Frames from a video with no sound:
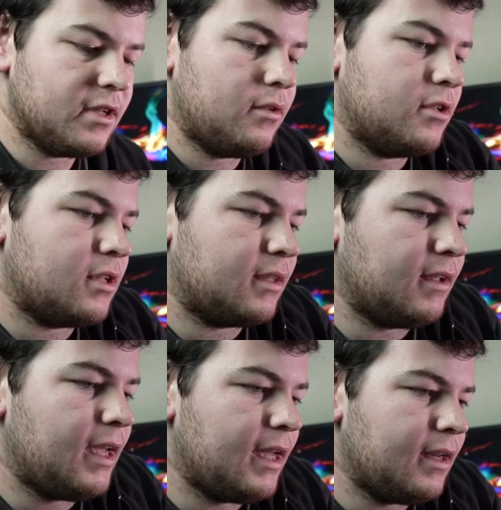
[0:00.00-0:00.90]
I'll just like
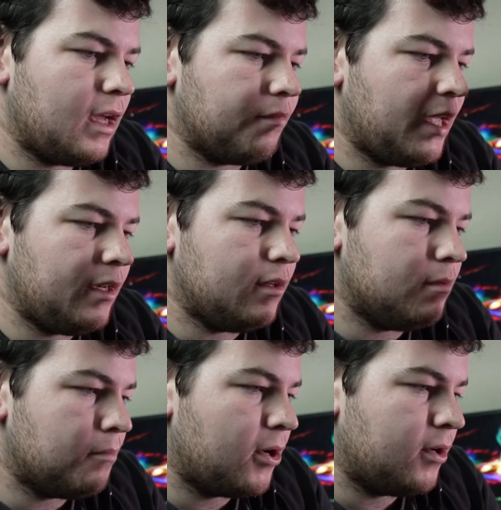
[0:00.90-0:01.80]
to add, I've added
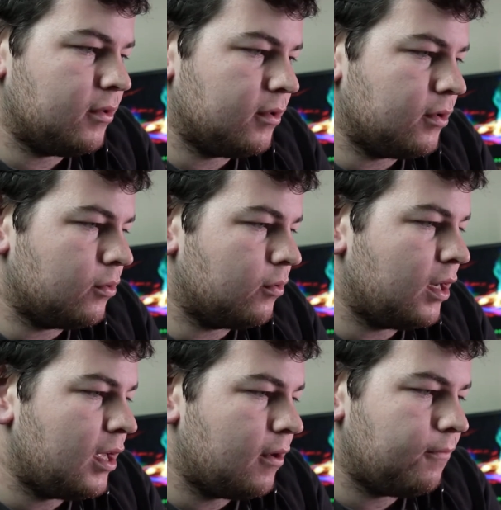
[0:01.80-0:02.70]
in my own little